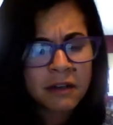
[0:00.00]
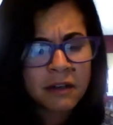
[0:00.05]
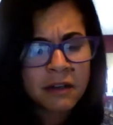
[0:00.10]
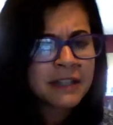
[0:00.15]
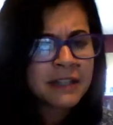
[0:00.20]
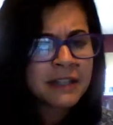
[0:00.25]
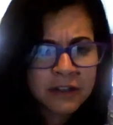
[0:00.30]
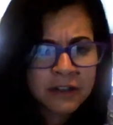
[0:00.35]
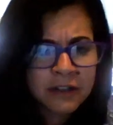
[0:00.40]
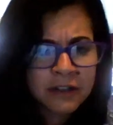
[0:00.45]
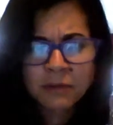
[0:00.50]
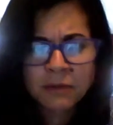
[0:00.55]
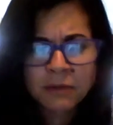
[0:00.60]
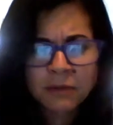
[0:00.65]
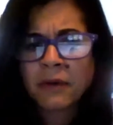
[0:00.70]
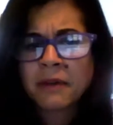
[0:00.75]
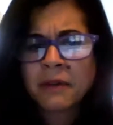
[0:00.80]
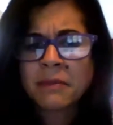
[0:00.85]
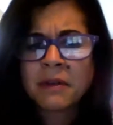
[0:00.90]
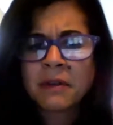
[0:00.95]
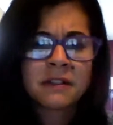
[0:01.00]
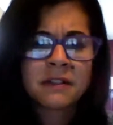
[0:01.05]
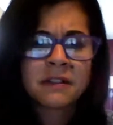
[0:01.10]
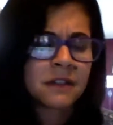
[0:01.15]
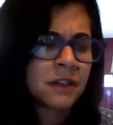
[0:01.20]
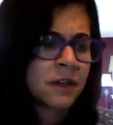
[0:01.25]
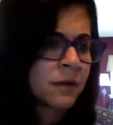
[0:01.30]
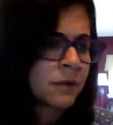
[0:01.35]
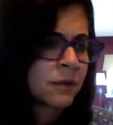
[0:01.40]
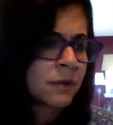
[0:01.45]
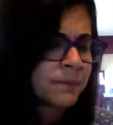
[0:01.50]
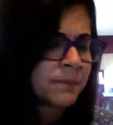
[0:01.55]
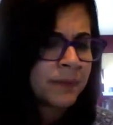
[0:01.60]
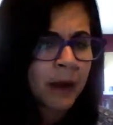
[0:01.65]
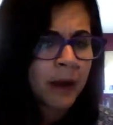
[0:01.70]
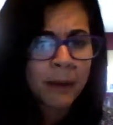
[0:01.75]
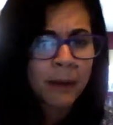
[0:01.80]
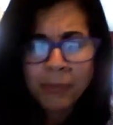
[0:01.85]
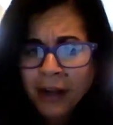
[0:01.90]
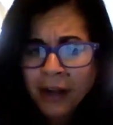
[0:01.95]
doctor's appointments, you know,
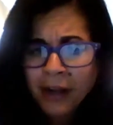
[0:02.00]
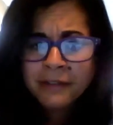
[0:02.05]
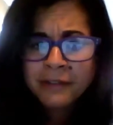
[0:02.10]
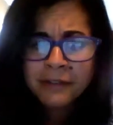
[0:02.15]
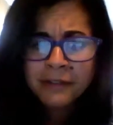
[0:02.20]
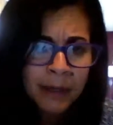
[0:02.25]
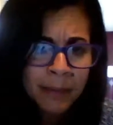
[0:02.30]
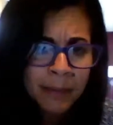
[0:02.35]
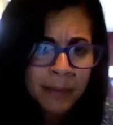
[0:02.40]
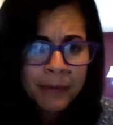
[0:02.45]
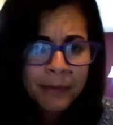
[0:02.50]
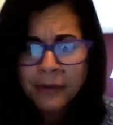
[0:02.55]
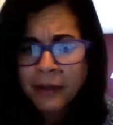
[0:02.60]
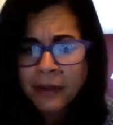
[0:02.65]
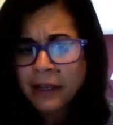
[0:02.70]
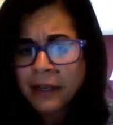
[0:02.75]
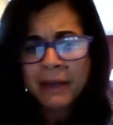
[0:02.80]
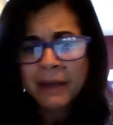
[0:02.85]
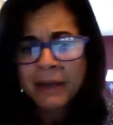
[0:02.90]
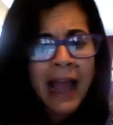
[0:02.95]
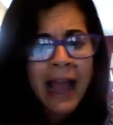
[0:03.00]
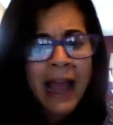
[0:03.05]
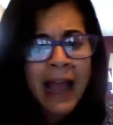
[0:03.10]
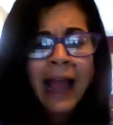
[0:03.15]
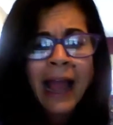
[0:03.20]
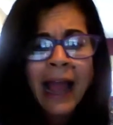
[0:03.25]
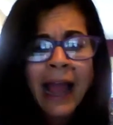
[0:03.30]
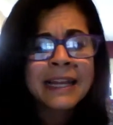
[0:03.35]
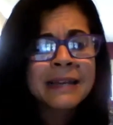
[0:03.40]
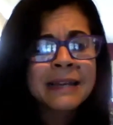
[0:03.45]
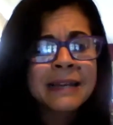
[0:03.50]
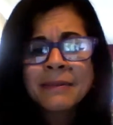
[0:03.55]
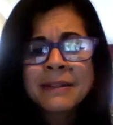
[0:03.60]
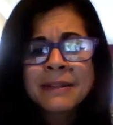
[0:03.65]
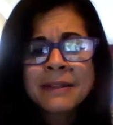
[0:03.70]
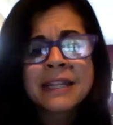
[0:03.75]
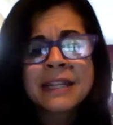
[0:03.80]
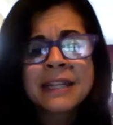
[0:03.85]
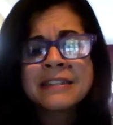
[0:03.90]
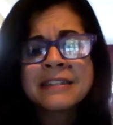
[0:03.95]
our breasts, our nipples. I mean, I could,
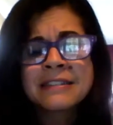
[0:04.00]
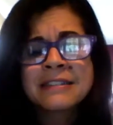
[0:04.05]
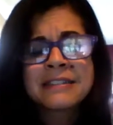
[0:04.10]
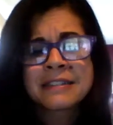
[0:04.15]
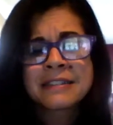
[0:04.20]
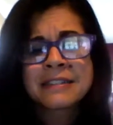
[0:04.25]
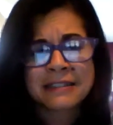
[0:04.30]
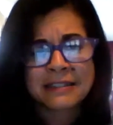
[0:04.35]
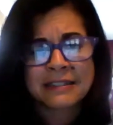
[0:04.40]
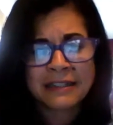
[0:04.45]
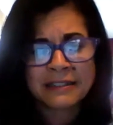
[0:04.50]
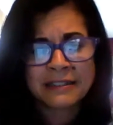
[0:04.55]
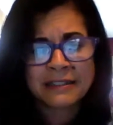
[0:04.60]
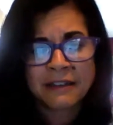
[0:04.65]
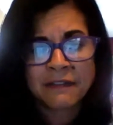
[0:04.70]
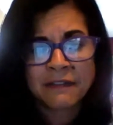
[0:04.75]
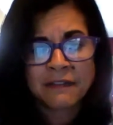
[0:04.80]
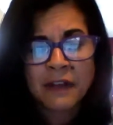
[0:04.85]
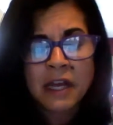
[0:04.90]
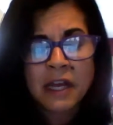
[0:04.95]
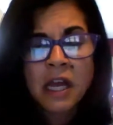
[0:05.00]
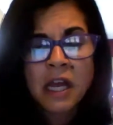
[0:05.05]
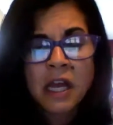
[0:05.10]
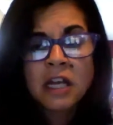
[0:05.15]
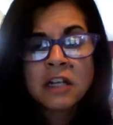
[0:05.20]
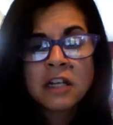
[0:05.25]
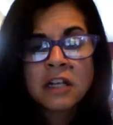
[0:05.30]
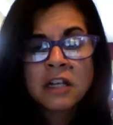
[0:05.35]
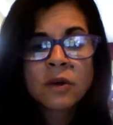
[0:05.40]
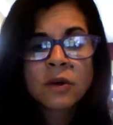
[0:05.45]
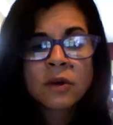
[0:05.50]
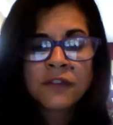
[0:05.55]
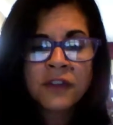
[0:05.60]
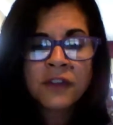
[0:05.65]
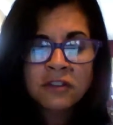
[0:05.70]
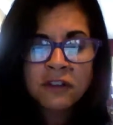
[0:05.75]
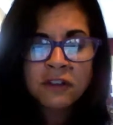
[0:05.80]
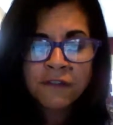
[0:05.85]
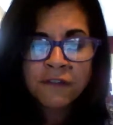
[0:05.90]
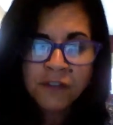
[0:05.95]
the list is extensive. Right. So if
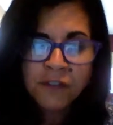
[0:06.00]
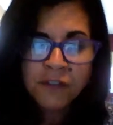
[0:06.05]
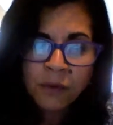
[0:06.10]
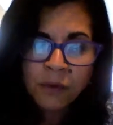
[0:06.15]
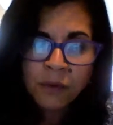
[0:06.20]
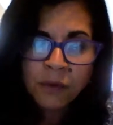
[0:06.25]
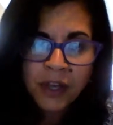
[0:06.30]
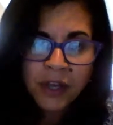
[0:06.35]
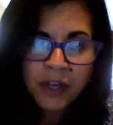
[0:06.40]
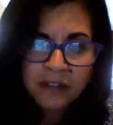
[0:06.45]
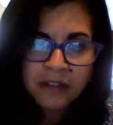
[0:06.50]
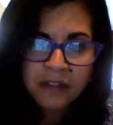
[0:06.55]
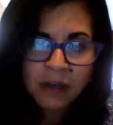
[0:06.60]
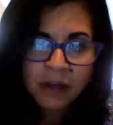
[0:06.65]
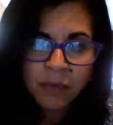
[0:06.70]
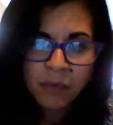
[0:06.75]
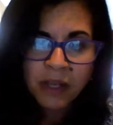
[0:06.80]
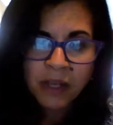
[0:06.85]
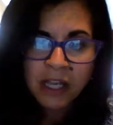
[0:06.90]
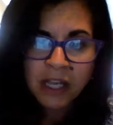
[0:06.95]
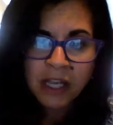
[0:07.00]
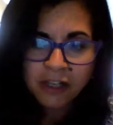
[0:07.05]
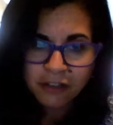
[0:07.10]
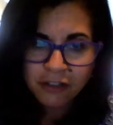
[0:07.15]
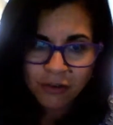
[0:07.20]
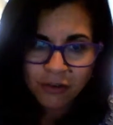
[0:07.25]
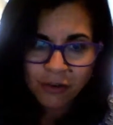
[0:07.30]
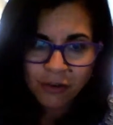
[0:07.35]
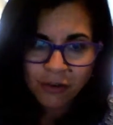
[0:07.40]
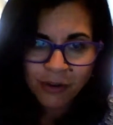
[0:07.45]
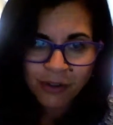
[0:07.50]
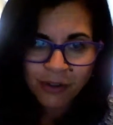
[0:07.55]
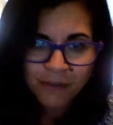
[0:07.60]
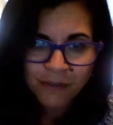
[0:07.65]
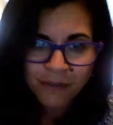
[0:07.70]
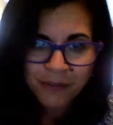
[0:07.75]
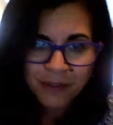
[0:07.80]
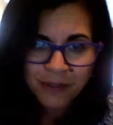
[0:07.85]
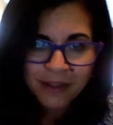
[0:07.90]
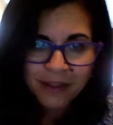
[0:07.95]
there's a few things that we can control,
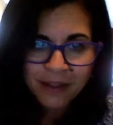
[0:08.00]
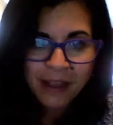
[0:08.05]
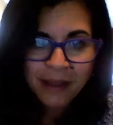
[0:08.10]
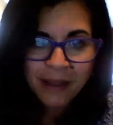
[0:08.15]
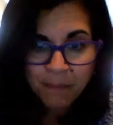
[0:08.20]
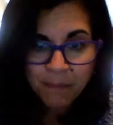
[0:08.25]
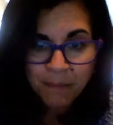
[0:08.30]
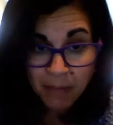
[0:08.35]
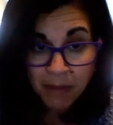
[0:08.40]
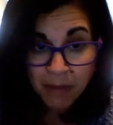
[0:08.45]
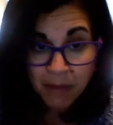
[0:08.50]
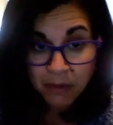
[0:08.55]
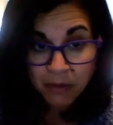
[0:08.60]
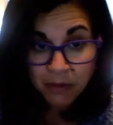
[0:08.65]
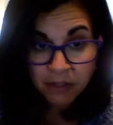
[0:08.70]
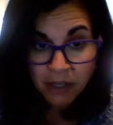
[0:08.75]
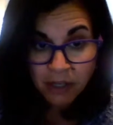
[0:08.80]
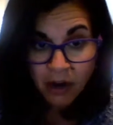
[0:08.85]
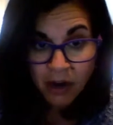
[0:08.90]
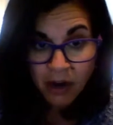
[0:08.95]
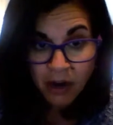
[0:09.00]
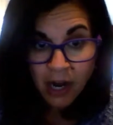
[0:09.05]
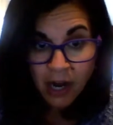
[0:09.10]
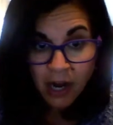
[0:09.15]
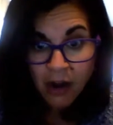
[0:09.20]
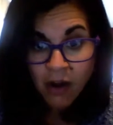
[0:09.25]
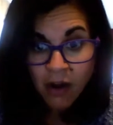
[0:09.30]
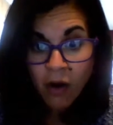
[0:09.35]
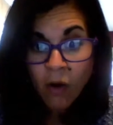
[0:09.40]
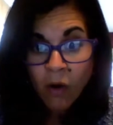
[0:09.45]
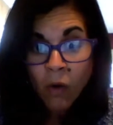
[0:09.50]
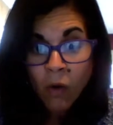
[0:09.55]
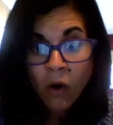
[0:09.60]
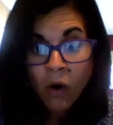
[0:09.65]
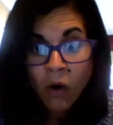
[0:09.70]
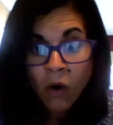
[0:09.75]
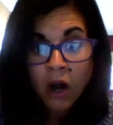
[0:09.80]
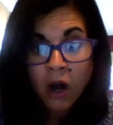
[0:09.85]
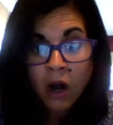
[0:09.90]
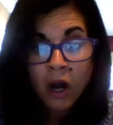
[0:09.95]
like maybe losing our hair
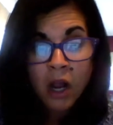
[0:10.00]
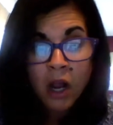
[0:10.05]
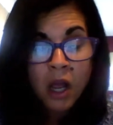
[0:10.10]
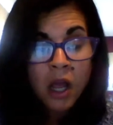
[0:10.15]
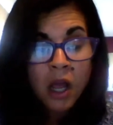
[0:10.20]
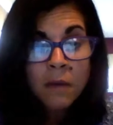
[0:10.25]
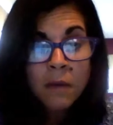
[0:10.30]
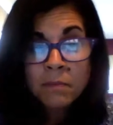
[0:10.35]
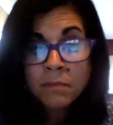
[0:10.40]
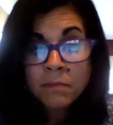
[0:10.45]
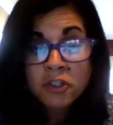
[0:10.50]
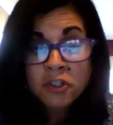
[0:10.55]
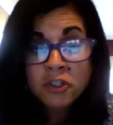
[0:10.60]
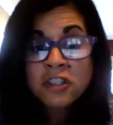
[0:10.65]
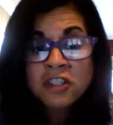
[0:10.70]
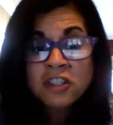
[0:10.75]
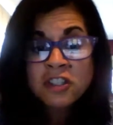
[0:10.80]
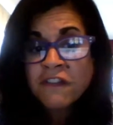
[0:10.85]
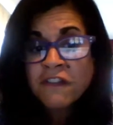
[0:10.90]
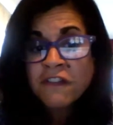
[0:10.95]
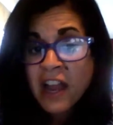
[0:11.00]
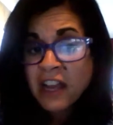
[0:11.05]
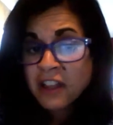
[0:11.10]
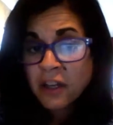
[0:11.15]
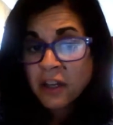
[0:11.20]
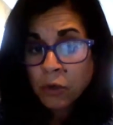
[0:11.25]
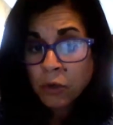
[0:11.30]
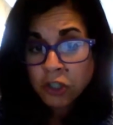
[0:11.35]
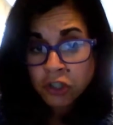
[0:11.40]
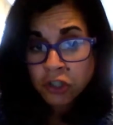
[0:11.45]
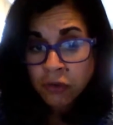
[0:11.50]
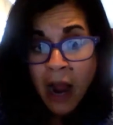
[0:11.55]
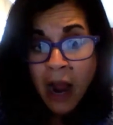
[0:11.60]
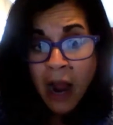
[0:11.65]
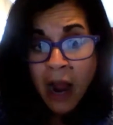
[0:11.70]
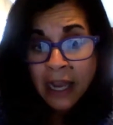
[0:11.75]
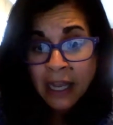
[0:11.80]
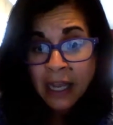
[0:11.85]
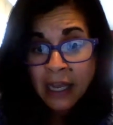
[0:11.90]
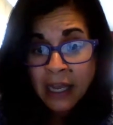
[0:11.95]
or just the fact that we're
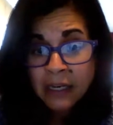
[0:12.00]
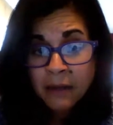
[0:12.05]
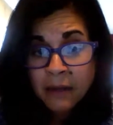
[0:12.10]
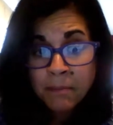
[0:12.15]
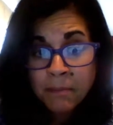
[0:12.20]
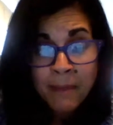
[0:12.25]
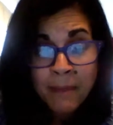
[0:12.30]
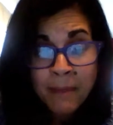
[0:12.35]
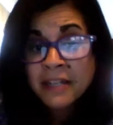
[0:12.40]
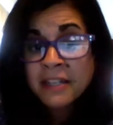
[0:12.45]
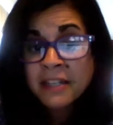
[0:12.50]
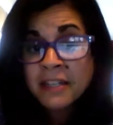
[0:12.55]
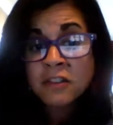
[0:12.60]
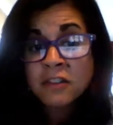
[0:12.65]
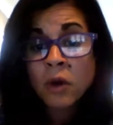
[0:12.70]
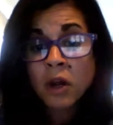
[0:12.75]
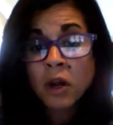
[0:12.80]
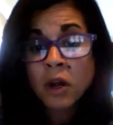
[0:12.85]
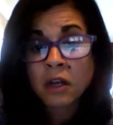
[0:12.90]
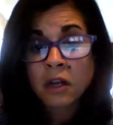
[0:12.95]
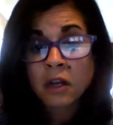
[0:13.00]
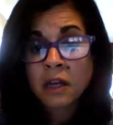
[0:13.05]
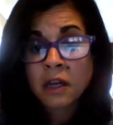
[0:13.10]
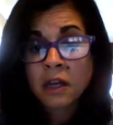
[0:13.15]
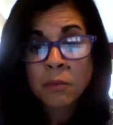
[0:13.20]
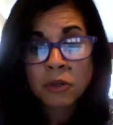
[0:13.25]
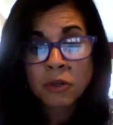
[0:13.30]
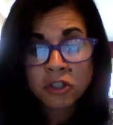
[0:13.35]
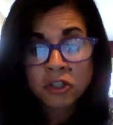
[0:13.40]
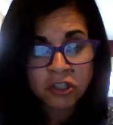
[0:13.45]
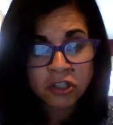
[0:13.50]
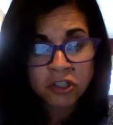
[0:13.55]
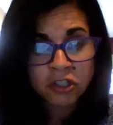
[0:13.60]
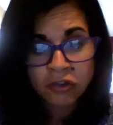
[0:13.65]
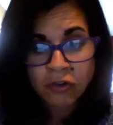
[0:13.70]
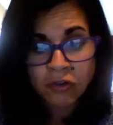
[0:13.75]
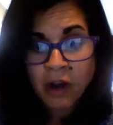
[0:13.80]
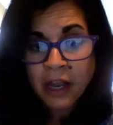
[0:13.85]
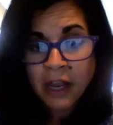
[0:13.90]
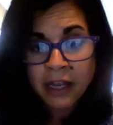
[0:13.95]
trying it, maybe it doesn't work and we're just
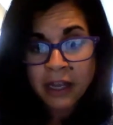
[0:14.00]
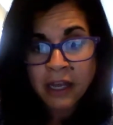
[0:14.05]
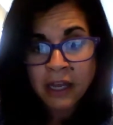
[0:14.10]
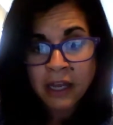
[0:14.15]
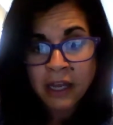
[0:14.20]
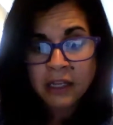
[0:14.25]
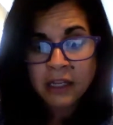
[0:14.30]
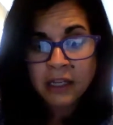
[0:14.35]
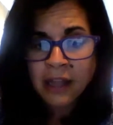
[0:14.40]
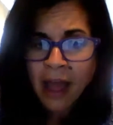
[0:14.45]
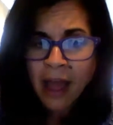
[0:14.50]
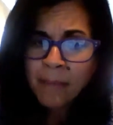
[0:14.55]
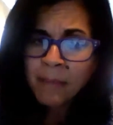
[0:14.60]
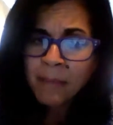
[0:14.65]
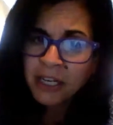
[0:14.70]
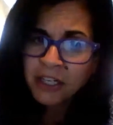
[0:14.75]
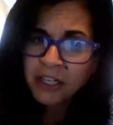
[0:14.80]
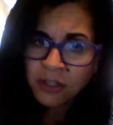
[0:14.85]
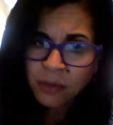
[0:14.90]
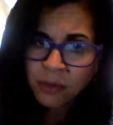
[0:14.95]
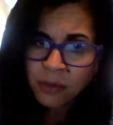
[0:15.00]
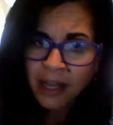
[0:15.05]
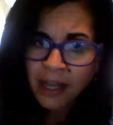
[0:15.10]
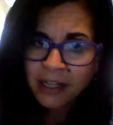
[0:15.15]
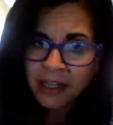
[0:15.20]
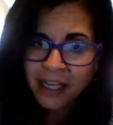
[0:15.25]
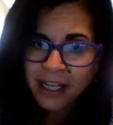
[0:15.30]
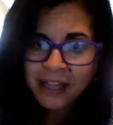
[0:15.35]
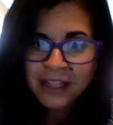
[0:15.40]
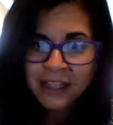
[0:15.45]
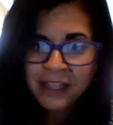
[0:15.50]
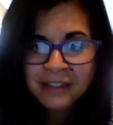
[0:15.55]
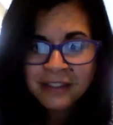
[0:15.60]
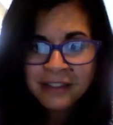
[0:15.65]
trying it. Let me do it. Like this